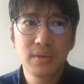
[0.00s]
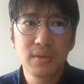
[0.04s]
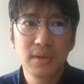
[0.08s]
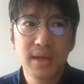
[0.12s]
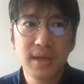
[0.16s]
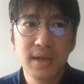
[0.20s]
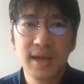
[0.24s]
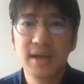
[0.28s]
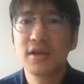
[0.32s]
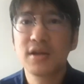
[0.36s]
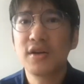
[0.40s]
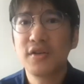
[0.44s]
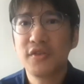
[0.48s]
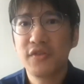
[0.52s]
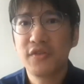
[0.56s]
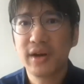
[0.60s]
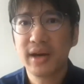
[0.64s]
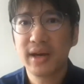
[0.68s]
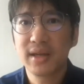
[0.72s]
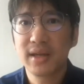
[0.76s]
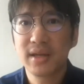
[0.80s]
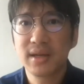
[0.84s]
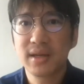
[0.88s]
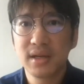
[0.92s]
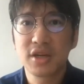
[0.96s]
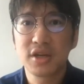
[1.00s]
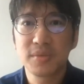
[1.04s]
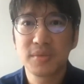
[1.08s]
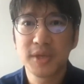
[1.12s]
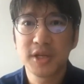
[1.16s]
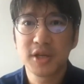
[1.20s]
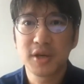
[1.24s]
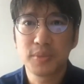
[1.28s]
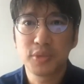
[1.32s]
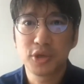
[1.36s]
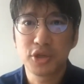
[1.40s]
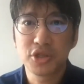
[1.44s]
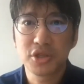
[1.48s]
cannot find
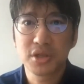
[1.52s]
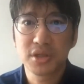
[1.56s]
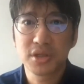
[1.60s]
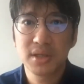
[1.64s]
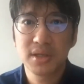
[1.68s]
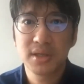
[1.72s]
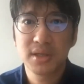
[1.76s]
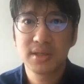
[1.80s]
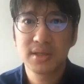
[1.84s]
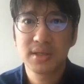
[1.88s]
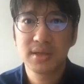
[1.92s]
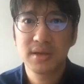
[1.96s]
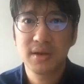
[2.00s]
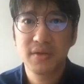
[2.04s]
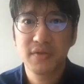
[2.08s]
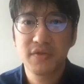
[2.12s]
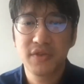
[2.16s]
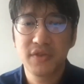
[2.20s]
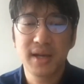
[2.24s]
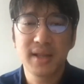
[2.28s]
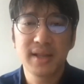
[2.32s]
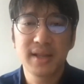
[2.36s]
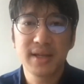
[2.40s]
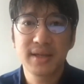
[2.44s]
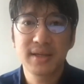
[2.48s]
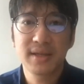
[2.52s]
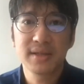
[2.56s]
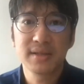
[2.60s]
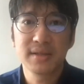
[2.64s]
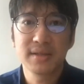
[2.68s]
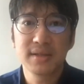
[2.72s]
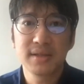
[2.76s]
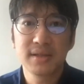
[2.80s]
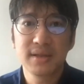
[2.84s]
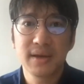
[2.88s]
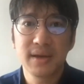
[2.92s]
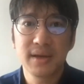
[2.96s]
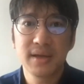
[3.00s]
economic opportunities via LinkedIn.
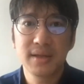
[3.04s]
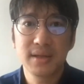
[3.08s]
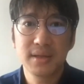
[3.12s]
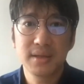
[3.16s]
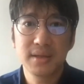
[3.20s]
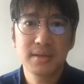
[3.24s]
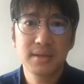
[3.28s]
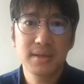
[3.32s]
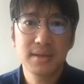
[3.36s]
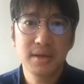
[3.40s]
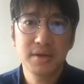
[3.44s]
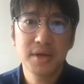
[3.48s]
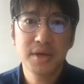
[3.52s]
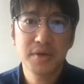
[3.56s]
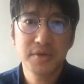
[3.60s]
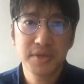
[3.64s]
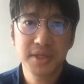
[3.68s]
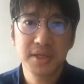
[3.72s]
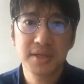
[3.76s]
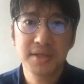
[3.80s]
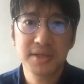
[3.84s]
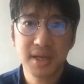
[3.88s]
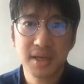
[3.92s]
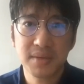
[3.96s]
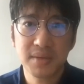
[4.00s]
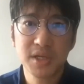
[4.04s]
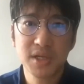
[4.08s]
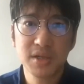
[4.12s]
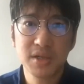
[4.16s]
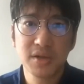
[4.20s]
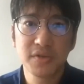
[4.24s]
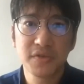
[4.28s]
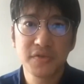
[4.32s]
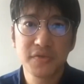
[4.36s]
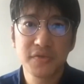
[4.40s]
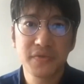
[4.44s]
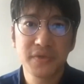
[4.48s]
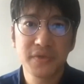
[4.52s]
And there is a segment
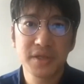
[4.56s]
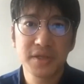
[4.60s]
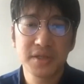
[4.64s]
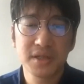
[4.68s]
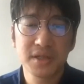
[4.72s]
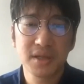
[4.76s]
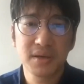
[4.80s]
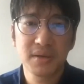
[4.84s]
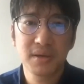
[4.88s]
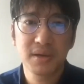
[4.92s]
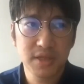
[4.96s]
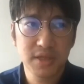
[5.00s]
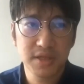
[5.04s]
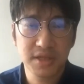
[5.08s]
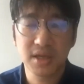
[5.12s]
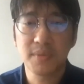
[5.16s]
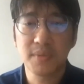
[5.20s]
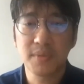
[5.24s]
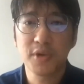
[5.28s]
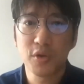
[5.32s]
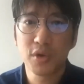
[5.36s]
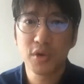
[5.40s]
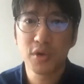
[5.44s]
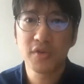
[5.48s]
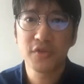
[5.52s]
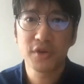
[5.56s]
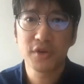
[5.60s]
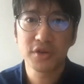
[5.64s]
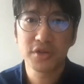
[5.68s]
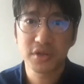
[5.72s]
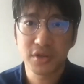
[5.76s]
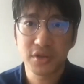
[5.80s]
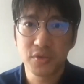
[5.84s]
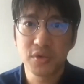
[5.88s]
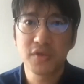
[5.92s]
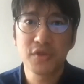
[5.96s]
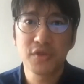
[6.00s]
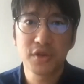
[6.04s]
of the Singapore workforce, or
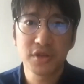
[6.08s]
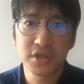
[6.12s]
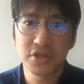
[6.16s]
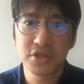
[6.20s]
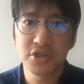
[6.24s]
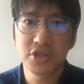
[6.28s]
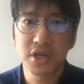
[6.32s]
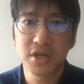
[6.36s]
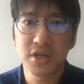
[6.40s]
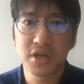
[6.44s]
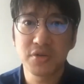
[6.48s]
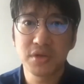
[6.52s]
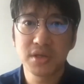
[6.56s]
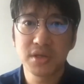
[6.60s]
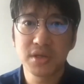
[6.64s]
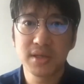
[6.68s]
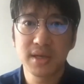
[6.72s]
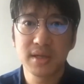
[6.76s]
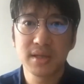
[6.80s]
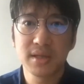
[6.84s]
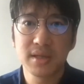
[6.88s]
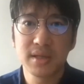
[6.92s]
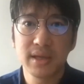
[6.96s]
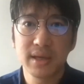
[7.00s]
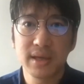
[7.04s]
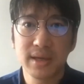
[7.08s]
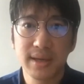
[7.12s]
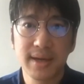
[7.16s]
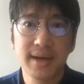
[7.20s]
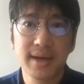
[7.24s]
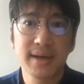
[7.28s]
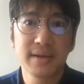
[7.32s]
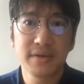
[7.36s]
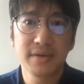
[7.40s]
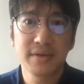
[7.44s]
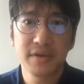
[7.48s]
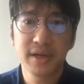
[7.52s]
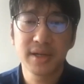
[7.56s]
the workforce in general, that
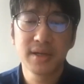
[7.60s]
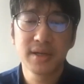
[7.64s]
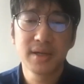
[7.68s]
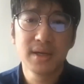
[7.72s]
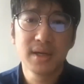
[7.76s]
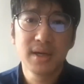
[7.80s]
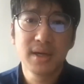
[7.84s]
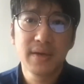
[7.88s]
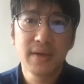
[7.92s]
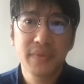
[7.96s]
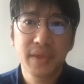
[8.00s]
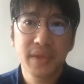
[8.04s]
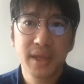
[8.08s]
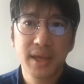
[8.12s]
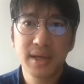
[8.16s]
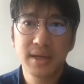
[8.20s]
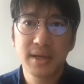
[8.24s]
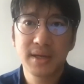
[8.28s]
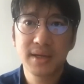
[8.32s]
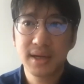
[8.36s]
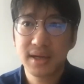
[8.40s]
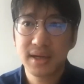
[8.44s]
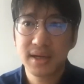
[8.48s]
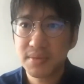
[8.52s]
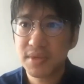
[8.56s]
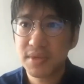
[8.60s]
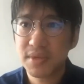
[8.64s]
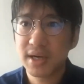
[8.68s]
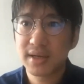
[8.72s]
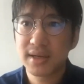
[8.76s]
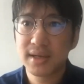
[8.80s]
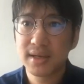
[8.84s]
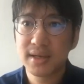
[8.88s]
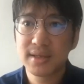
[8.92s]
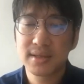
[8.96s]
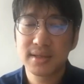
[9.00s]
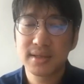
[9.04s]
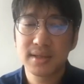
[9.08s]
can't, right? And in other
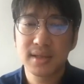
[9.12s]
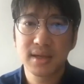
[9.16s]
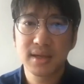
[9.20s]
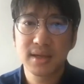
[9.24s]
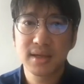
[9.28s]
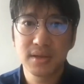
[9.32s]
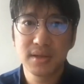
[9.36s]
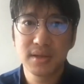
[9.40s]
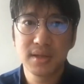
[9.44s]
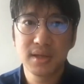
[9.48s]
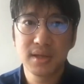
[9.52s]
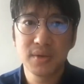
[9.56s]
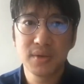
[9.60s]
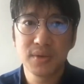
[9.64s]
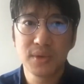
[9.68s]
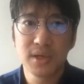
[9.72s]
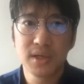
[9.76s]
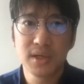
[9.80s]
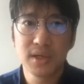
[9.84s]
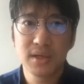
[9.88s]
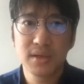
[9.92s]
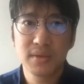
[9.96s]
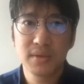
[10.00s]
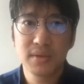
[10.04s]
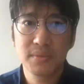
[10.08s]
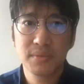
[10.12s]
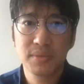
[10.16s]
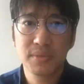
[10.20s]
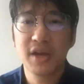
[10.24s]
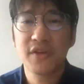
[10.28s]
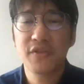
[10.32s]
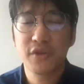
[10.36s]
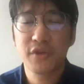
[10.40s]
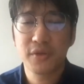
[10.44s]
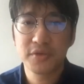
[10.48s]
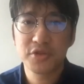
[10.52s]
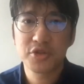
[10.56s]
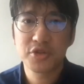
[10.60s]
markets, there were
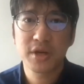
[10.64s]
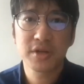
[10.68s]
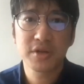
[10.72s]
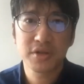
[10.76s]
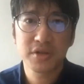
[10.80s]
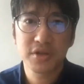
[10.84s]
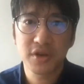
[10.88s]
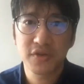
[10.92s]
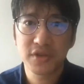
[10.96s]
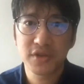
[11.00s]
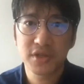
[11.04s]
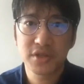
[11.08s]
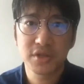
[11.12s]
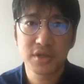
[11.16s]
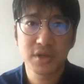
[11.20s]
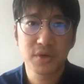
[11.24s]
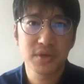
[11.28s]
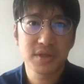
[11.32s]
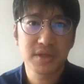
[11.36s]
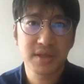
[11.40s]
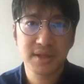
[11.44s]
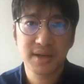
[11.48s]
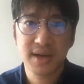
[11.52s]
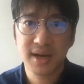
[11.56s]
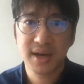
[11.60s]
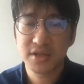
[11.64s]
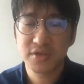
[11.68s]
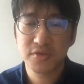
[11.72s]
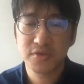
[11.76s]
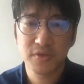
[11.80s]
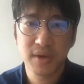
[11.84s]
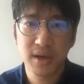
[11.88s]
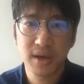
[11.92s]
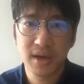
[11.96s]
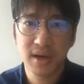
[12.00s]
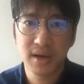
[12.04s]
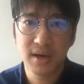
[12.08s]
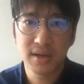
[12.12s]
platforms trying to solve it. So there was
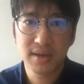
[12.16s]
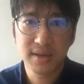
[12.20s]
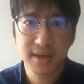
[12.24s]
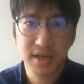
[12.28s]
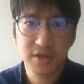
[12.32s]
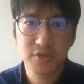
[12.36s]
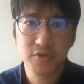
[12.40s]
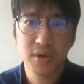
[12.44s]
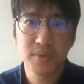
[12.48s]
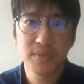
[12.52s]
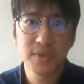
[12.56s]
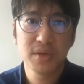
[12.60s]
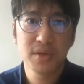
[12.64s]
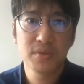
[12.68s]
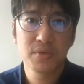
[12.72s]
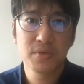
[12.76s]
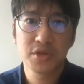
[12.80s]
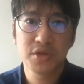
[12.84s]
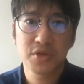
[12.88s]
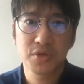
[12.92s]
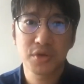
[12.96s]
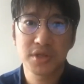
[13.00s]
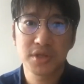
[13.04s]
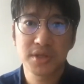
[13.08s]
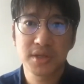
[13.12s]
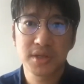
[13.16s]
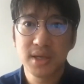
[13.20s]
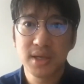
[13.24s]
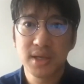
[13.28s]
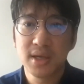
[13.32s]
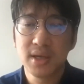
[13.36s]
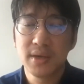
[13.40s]
TaskRabbit, which was,